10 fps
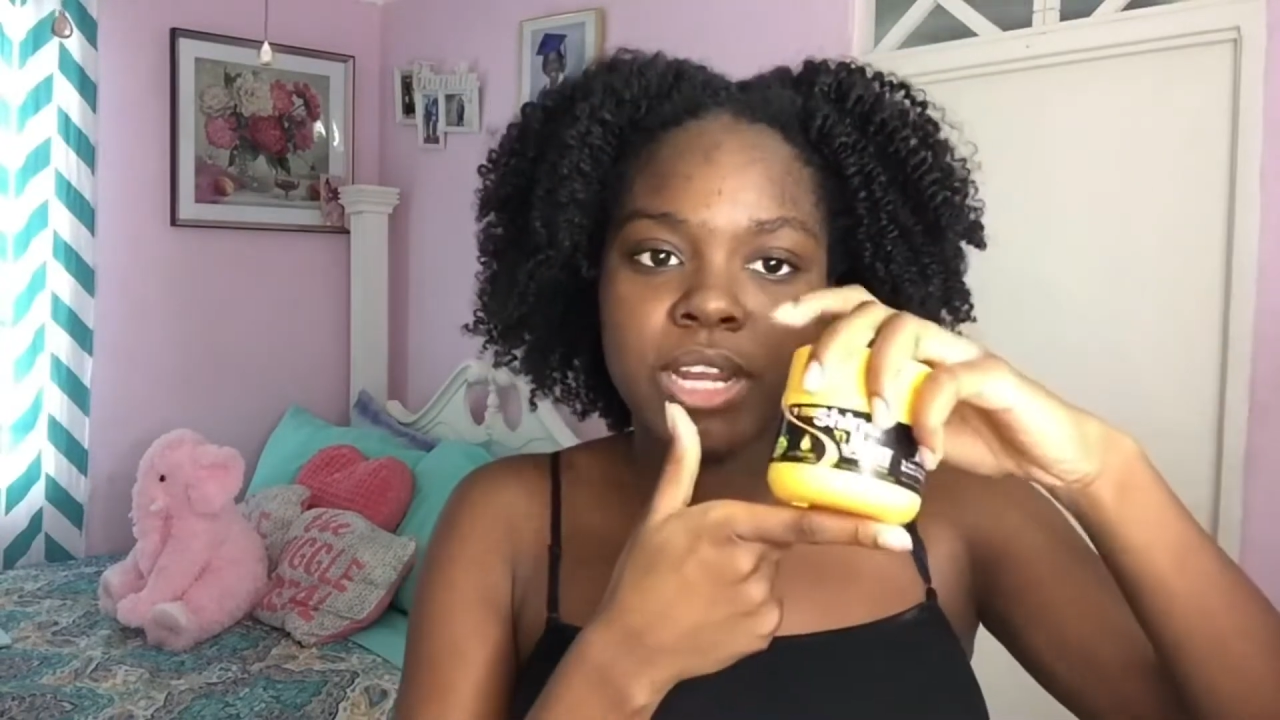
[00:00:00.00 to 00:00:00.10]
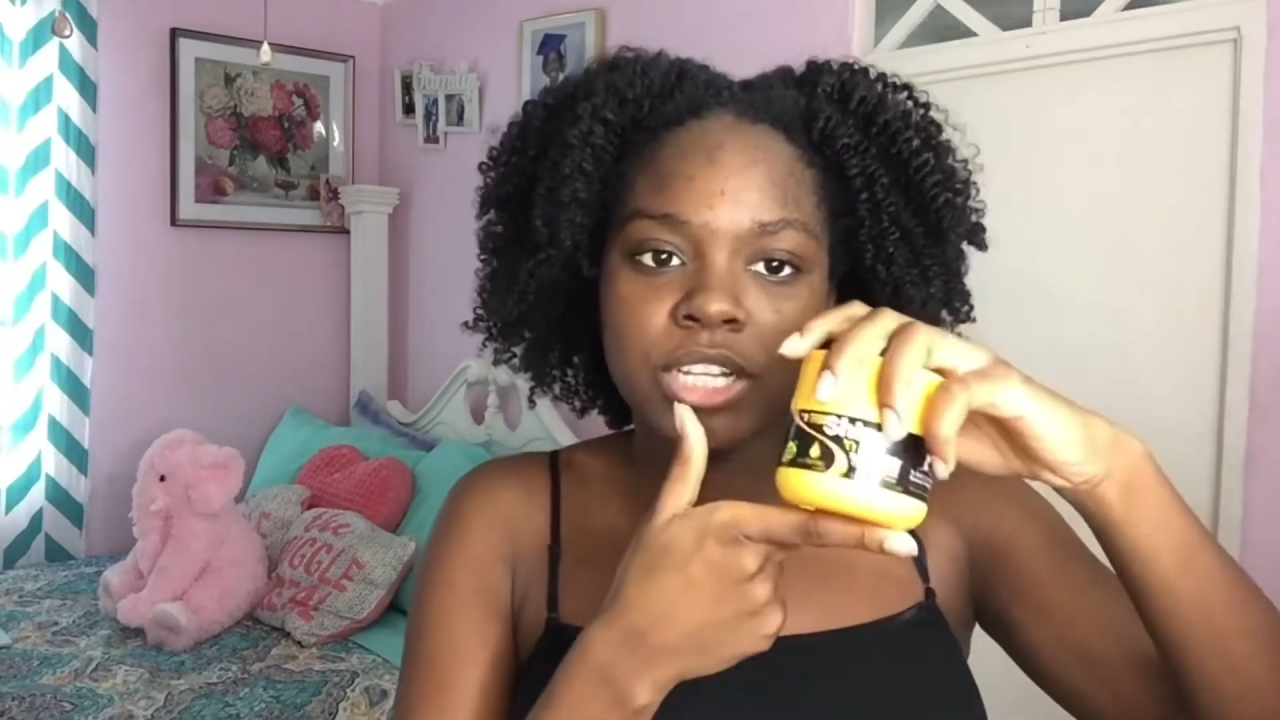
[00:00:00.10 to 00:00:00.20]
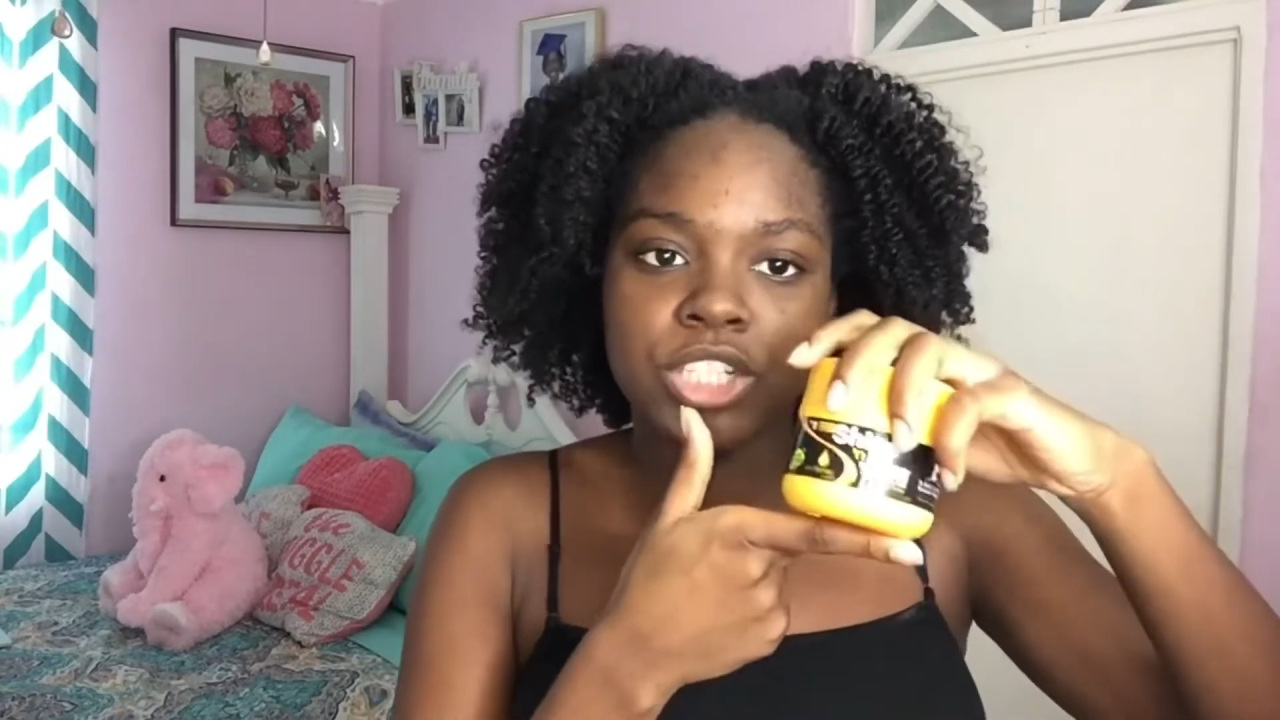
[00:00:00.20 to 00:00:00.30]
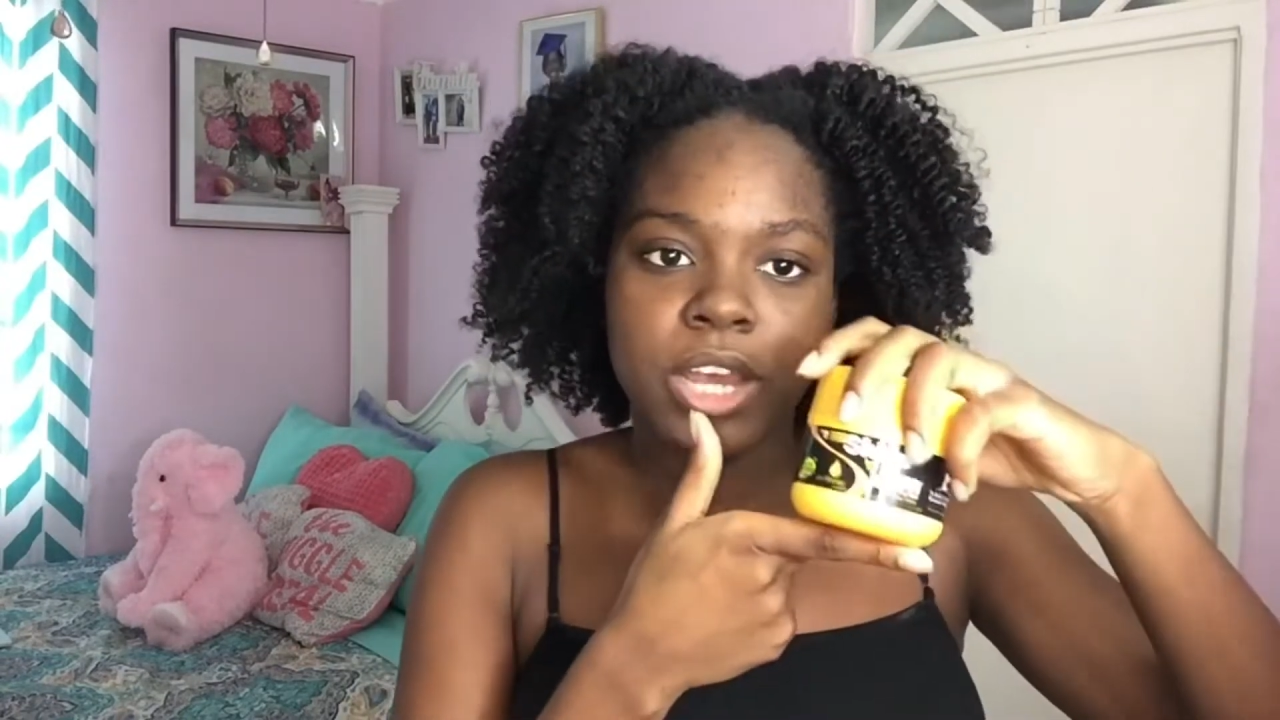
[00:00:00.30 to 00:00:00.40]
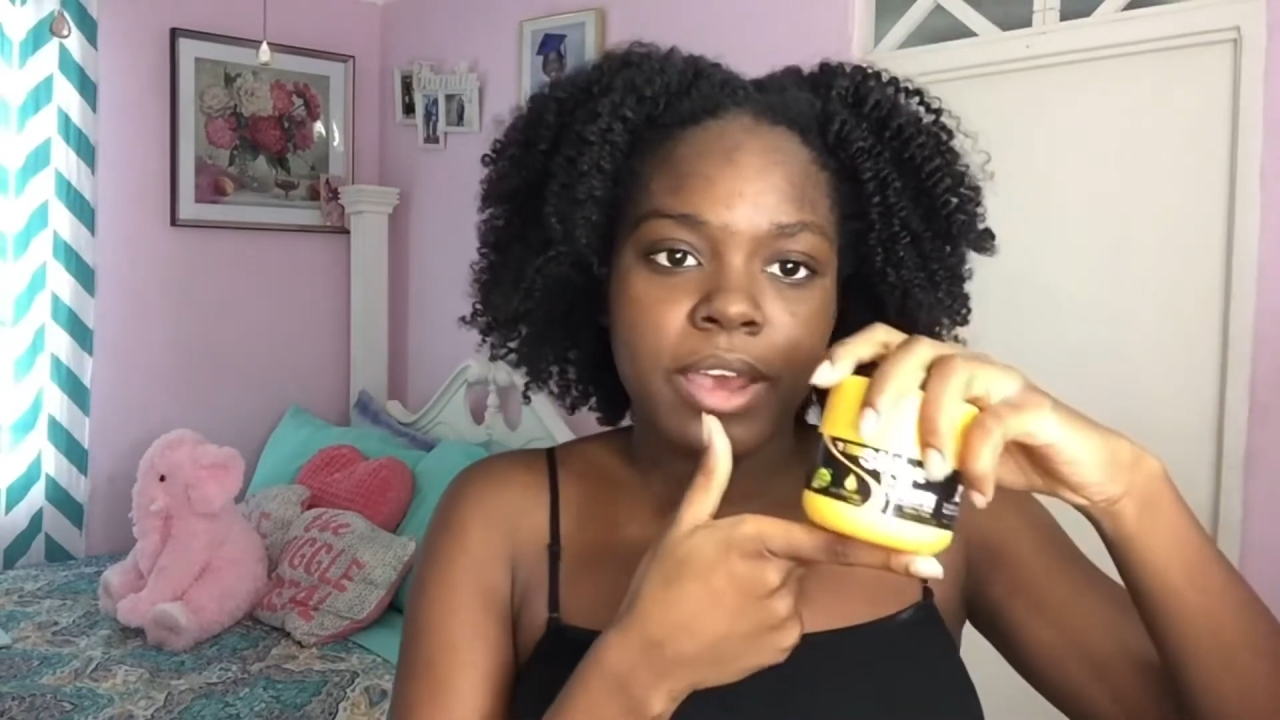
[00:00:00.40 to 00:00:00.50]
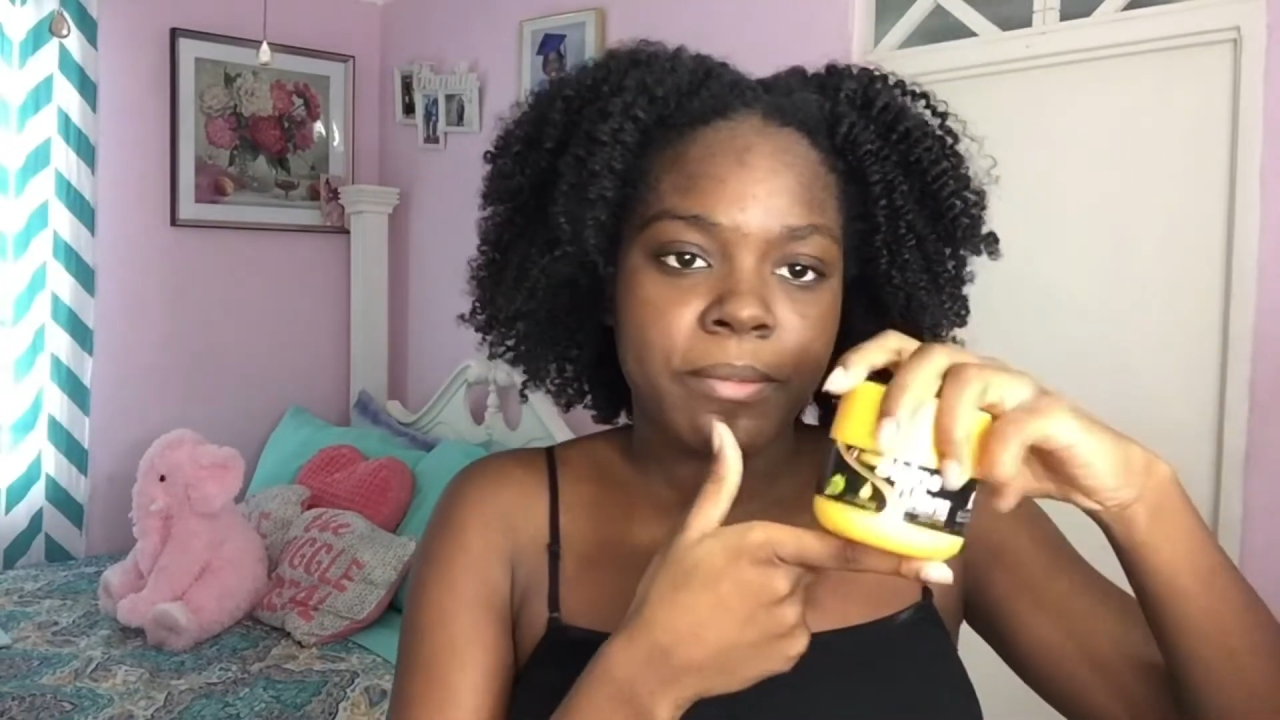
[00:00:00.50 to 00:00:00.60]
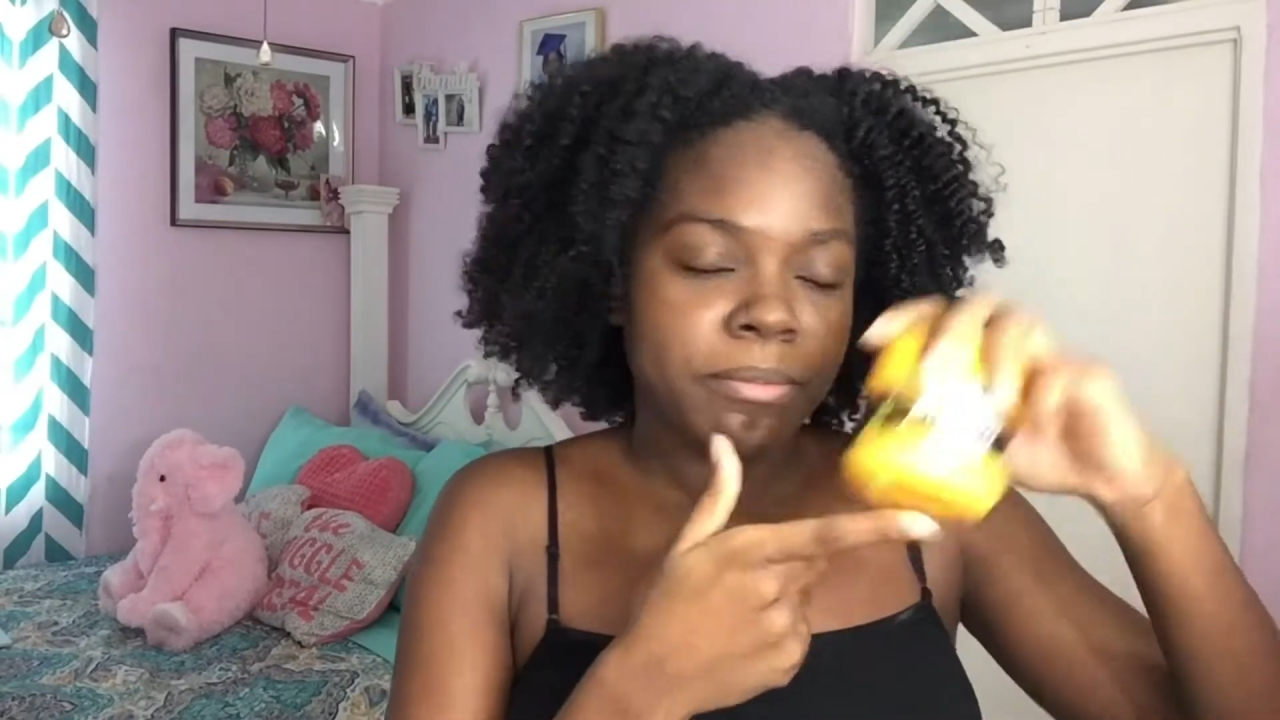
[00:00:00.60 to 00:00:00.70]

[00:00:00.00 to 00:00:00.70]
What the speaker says: and jam.